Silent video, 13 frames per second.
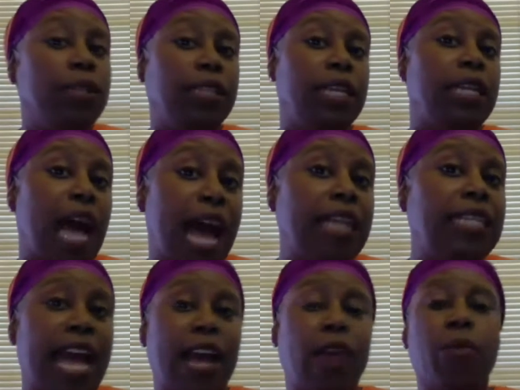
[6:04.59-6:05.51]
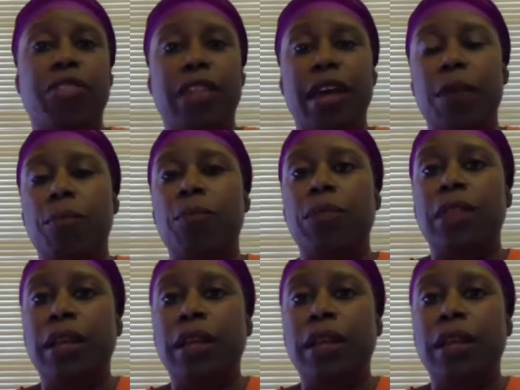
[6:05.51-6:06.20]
I was in contact with them.